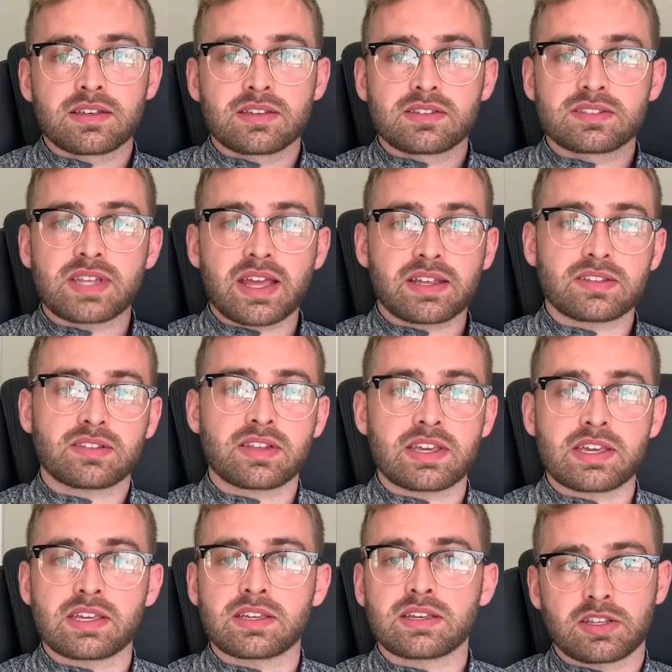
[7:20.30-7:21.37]

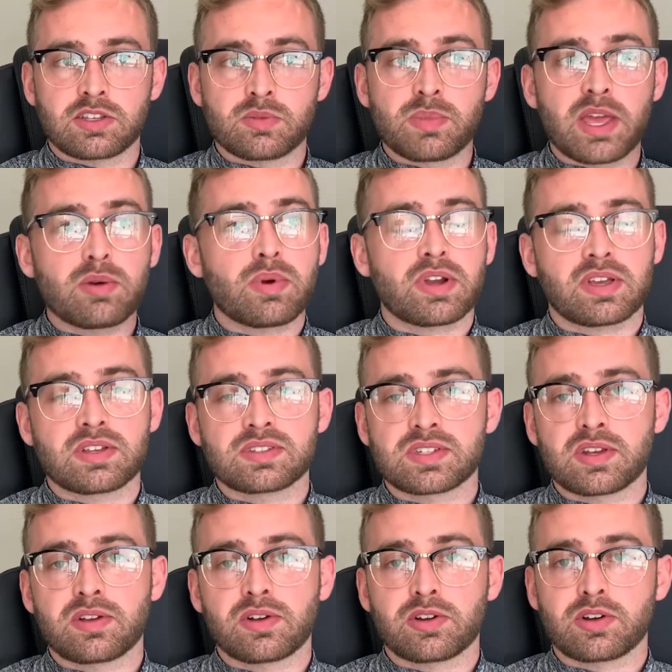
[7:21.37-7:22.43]
Secondly, you may want to
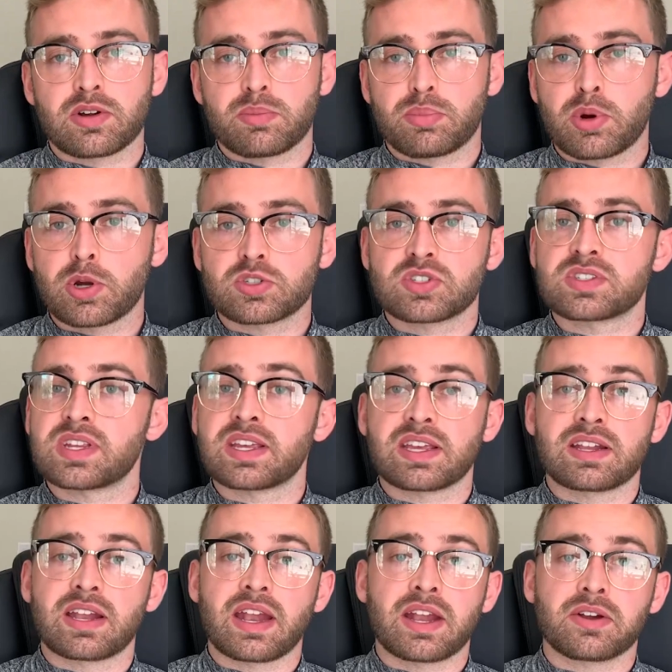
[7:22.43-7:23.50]
consider purchasing
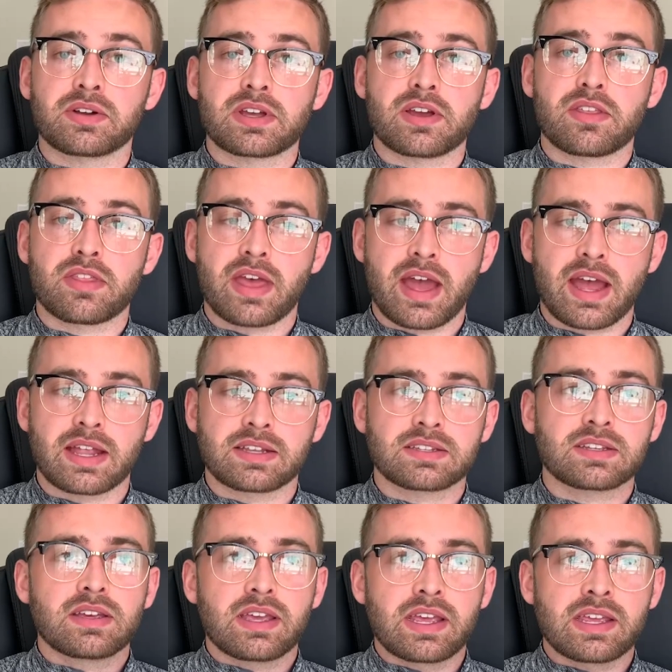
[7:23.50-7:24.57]
in an area
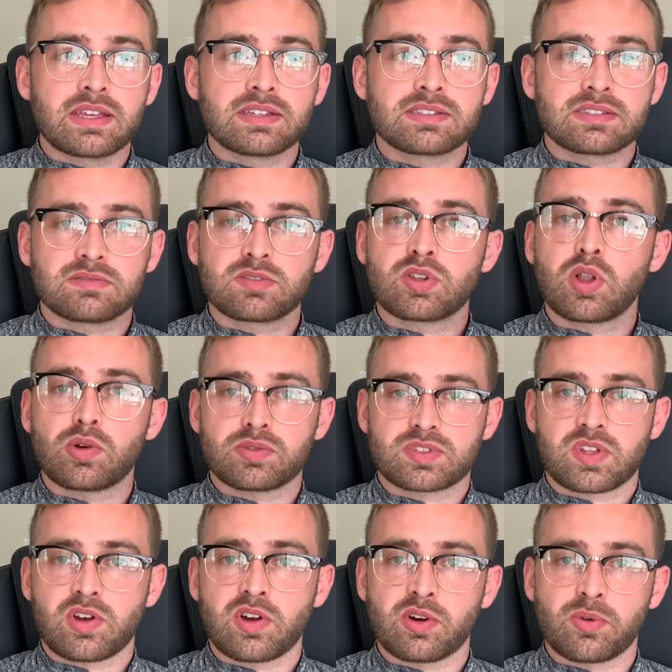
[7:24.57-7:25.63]
that is close
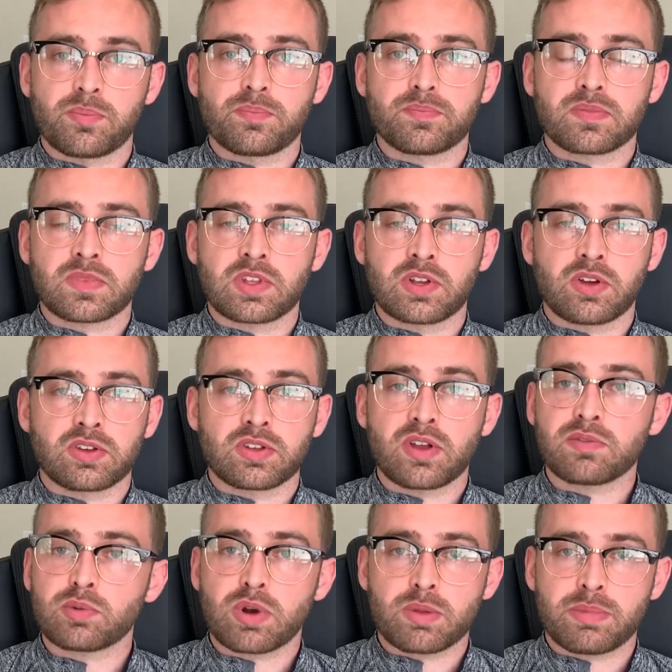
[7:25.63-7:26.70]
to home. You
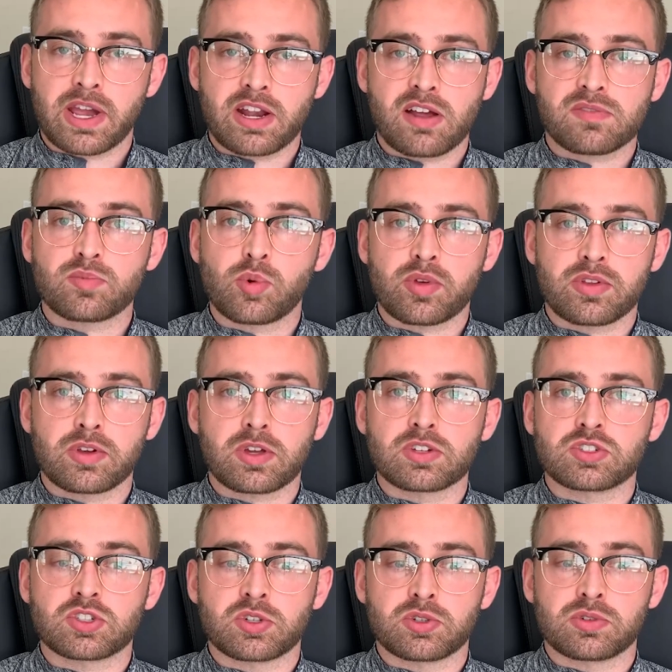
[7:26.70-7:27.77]
never want to bite off more than you can
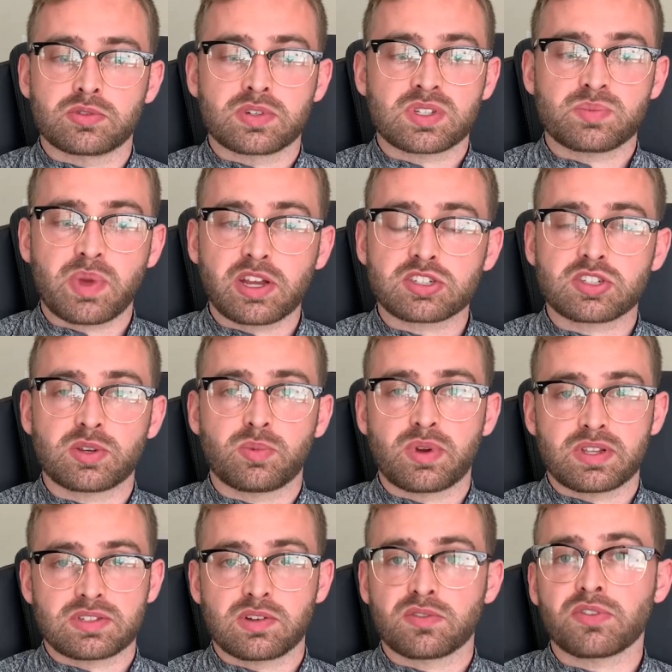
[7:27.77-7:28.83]
chew, especially when
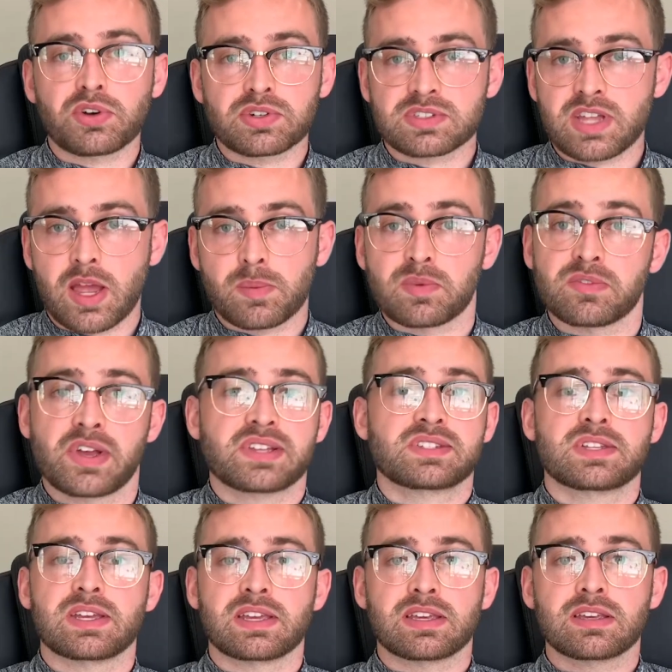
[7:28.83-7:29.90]
it's your first time
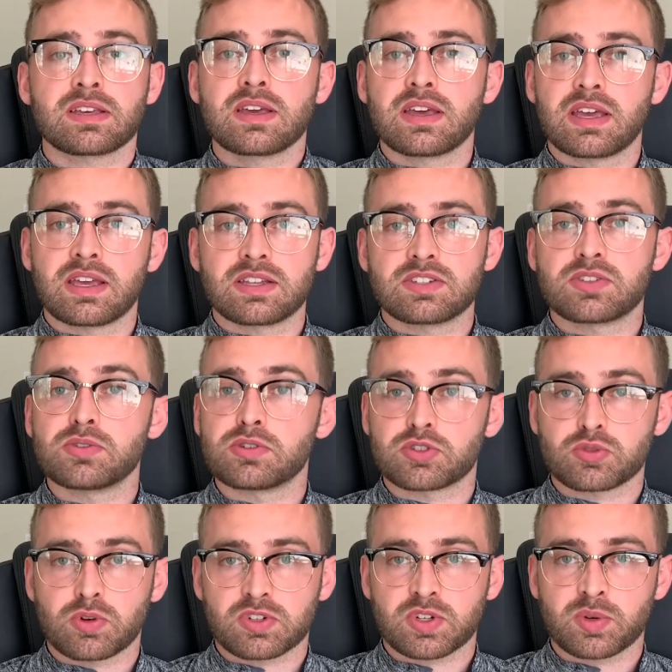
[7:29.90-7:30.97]
investing into a
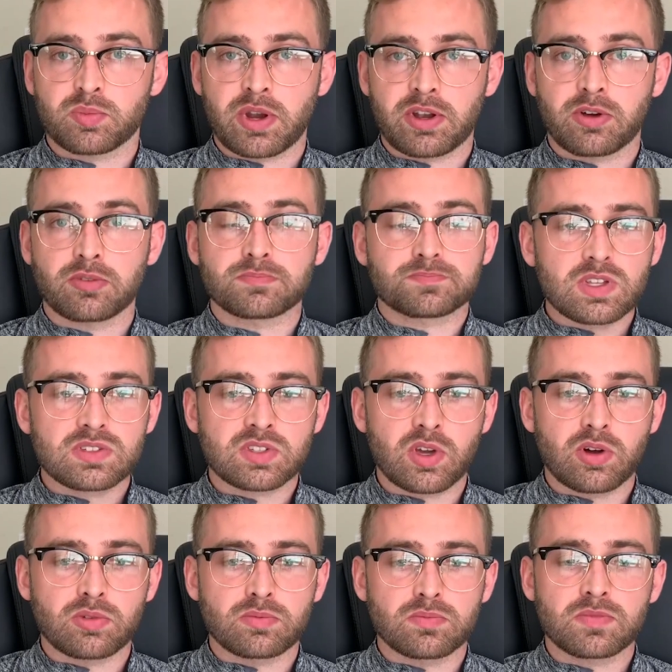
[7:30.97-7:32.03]
short-term rental.
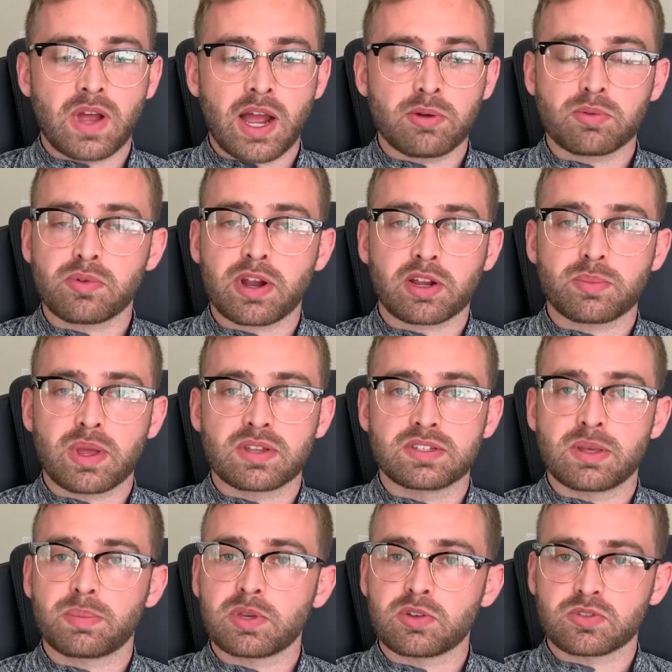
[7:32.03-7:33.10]
So I would recommend
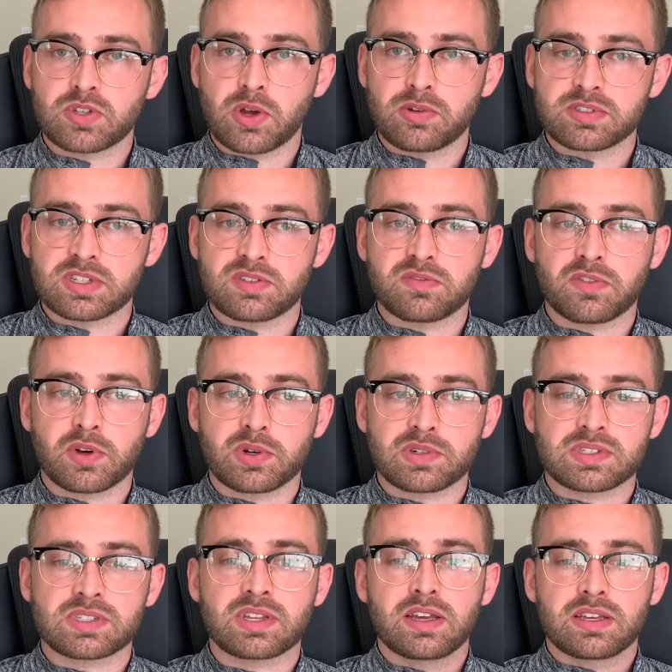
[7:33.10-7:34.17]
dipping your toes in
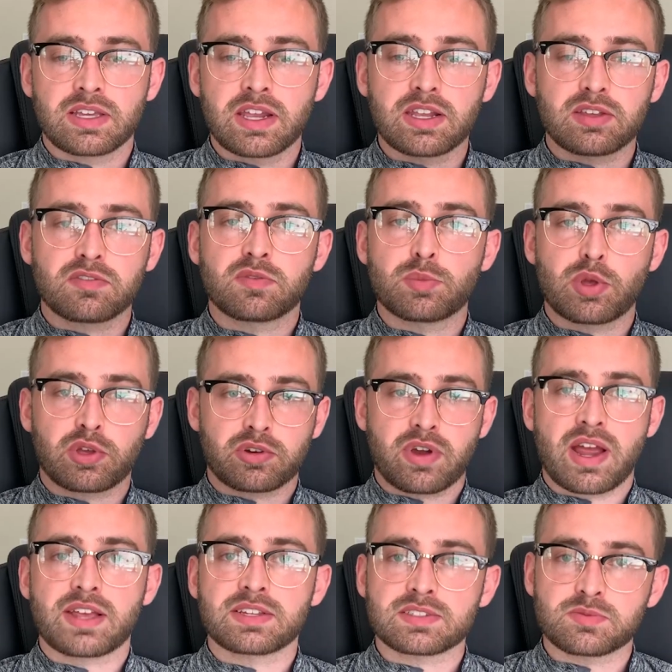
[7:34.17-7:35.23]
first, getting
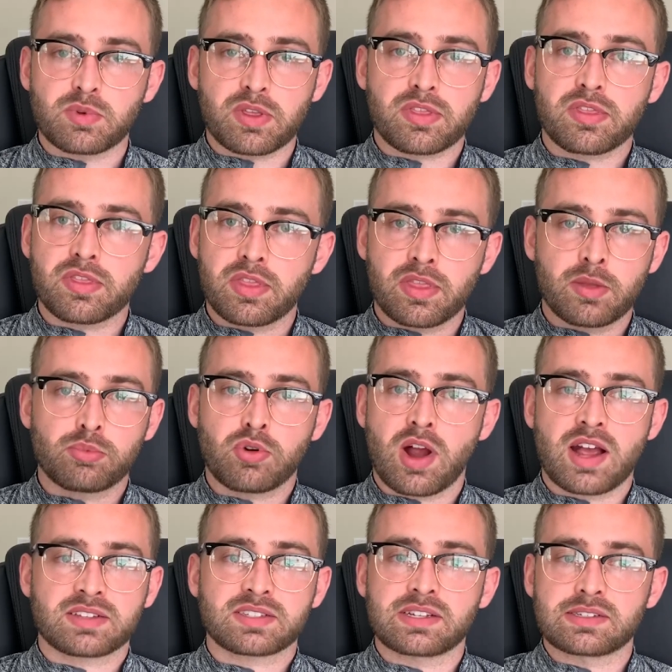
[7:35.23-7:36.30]
familiarized with the
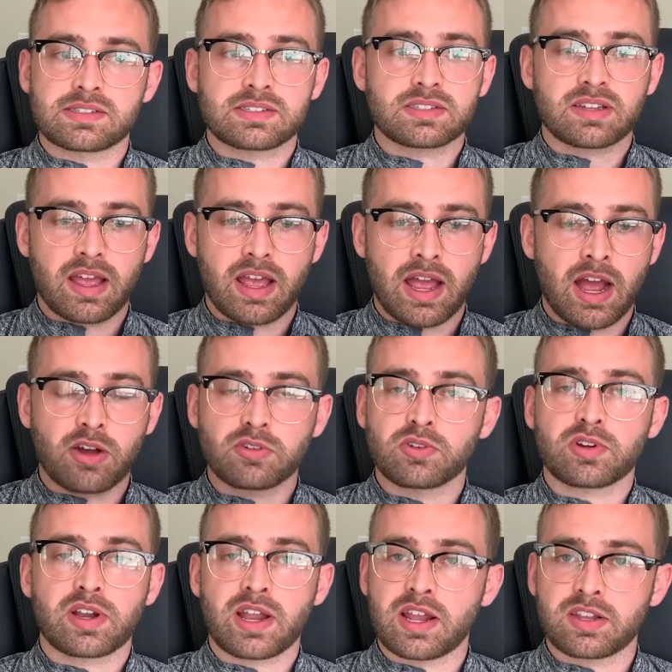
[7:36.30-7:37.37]
process, how you're
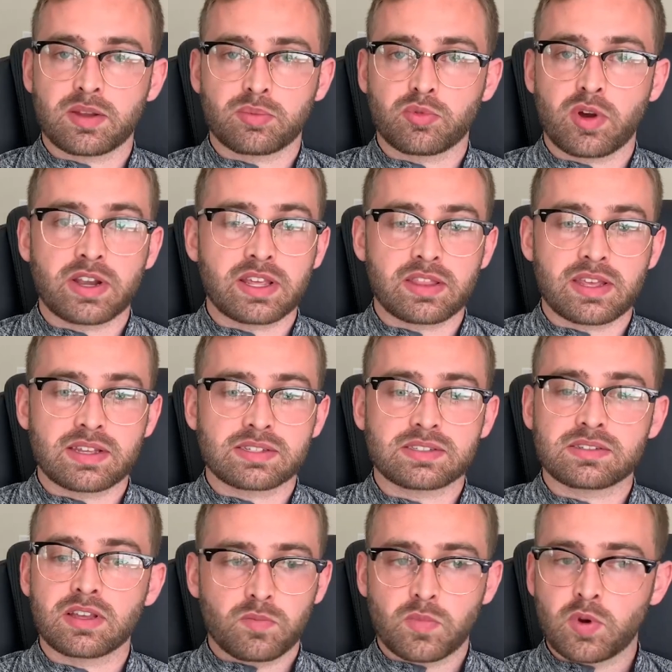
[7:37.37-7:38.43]
going to end up running
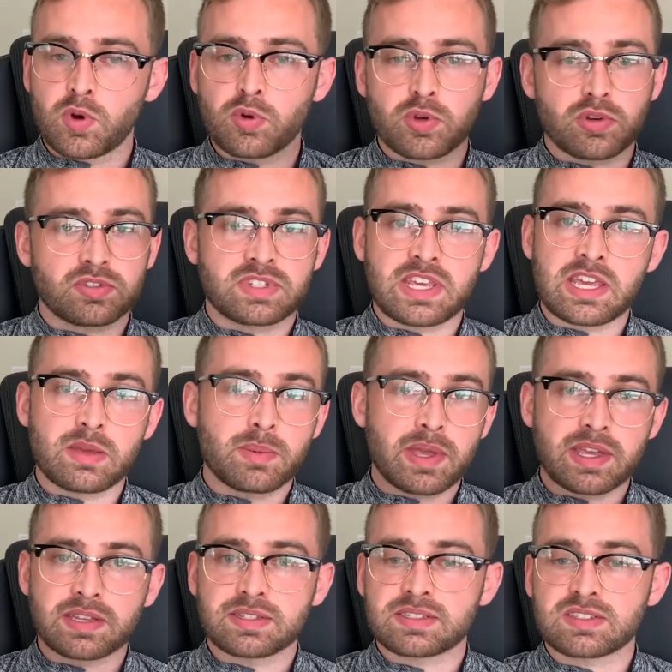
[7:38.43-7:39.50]
this, who your team
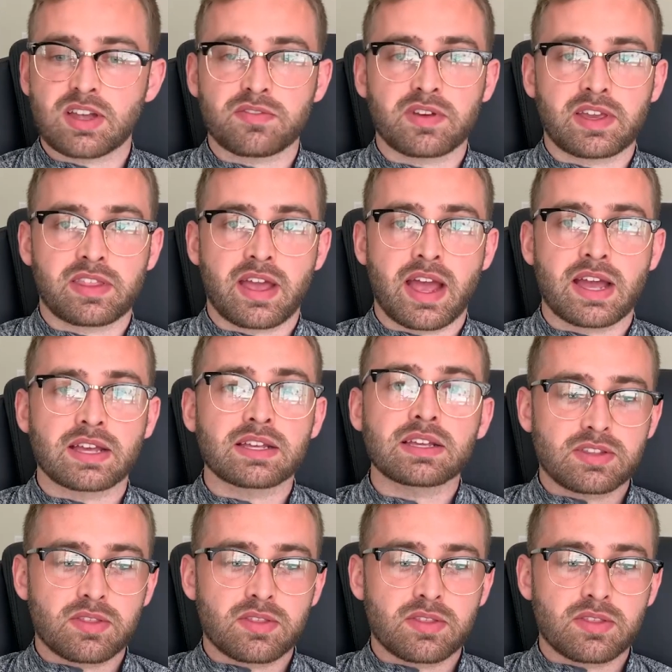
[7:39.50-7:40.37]
is, stuff like that.